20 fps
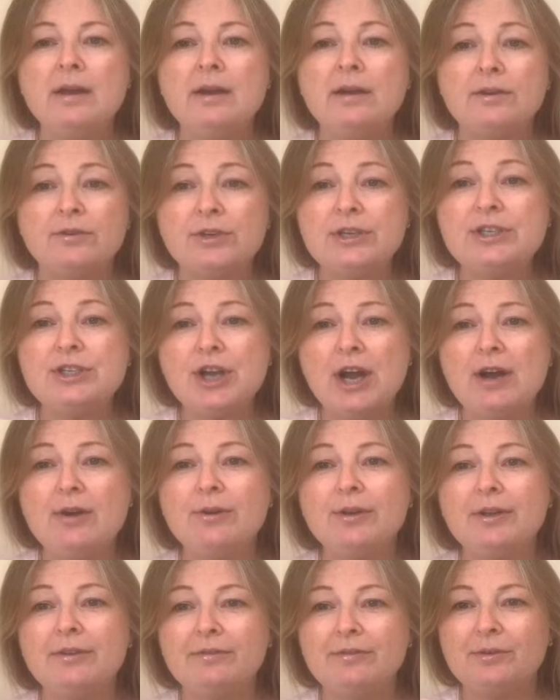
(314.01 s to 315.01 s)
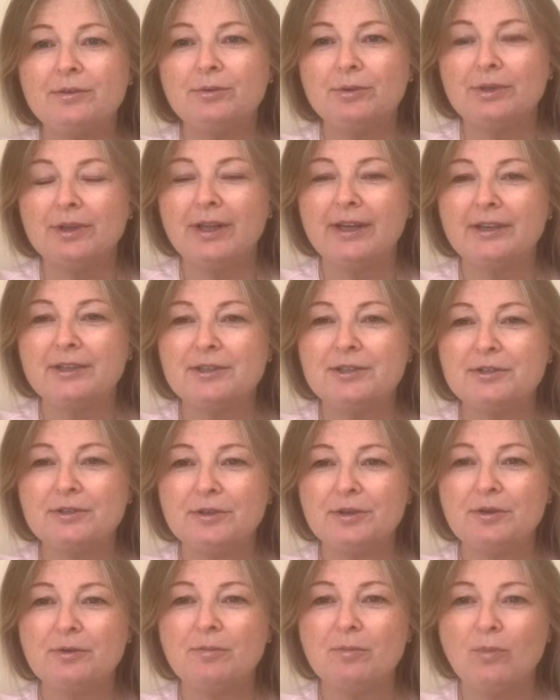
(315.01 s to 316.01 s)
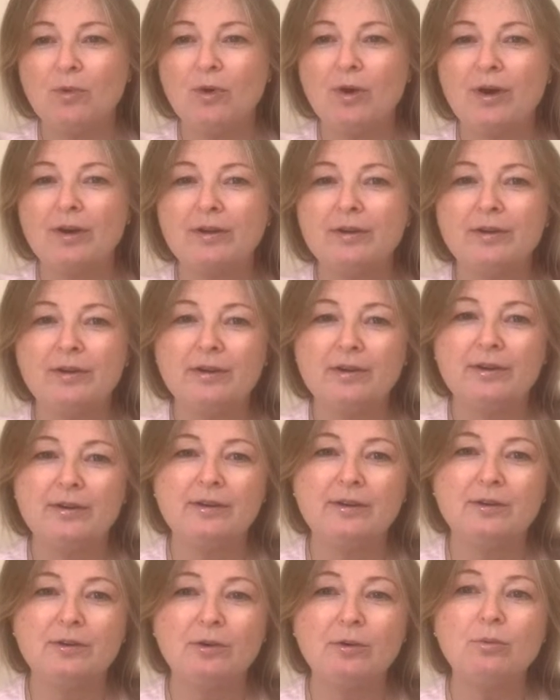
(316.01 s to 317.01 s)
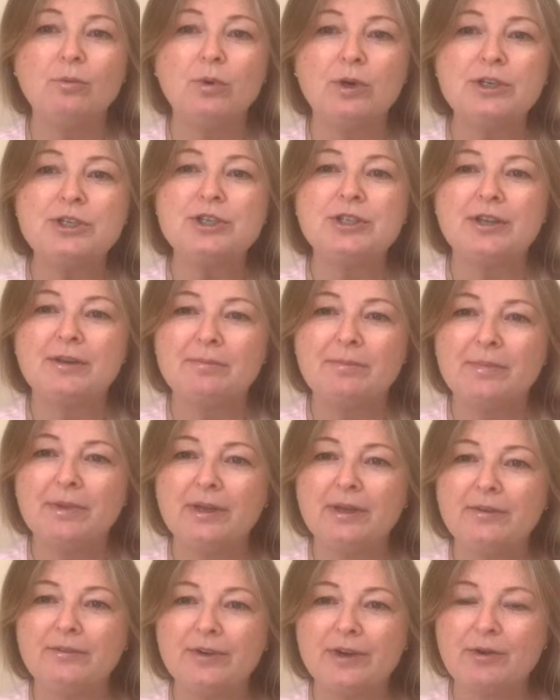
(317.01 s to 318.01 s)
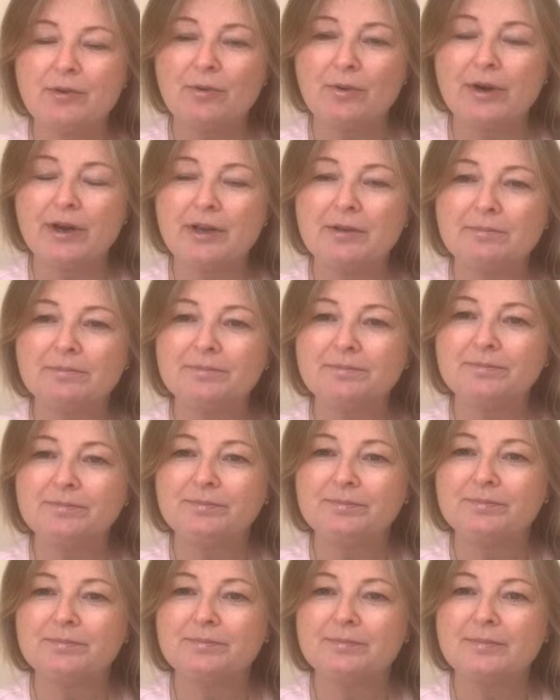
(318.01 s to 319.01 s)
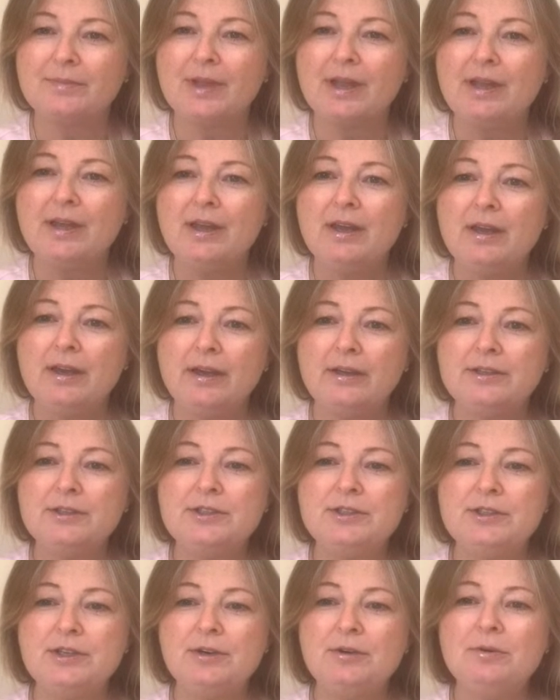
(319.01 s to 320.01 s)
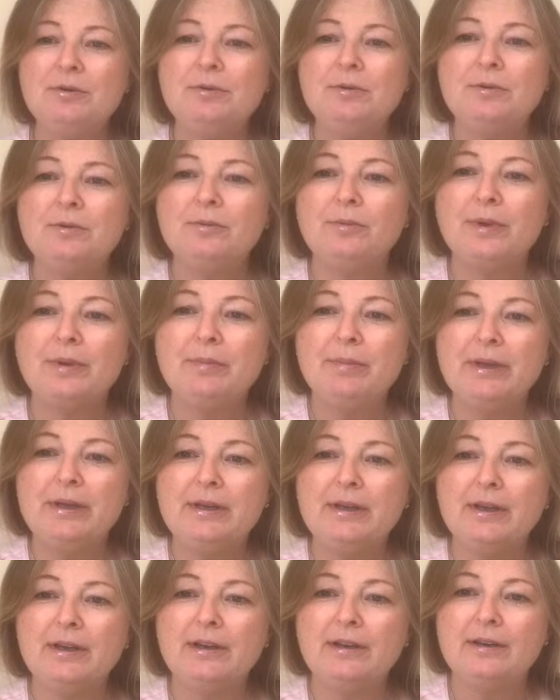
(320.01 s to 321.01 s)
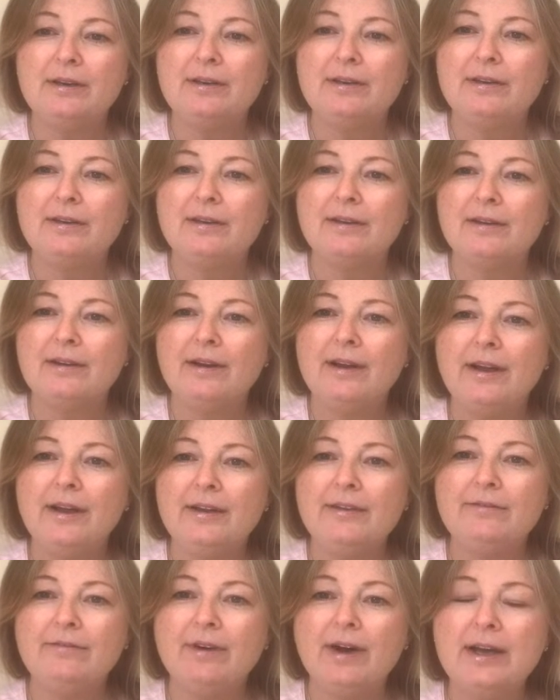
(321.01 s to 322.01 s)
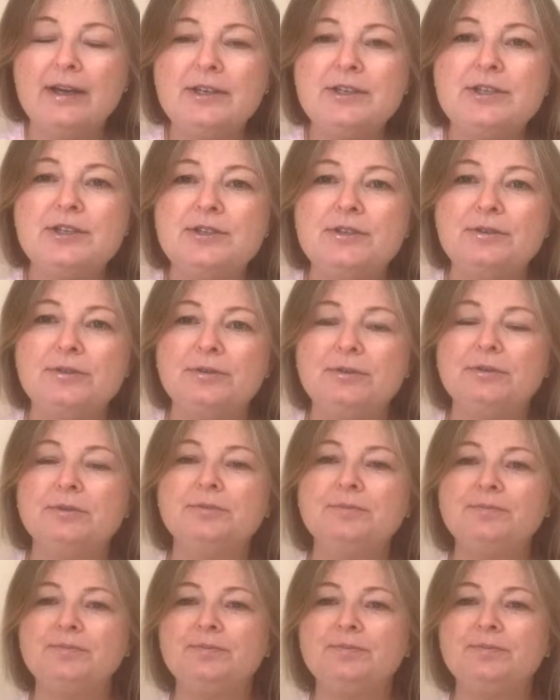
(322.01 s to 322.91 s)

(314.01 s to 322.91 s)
Reach out if you would like to know more or watch them in recording. And so we begin. I invite you